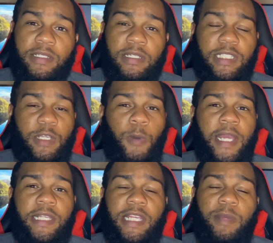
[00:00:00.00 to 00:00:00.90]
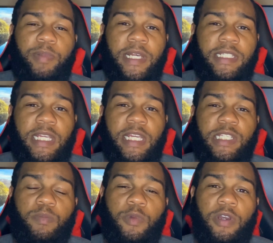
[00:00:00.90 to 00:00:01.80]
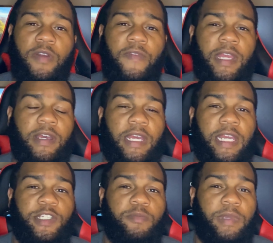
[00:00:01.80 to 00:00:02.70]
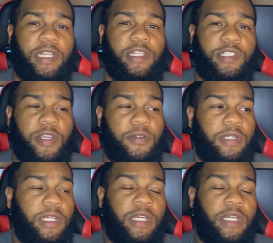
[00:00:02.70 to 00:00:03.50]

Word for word: CYSA Plus is more of a uh, intermediate cert,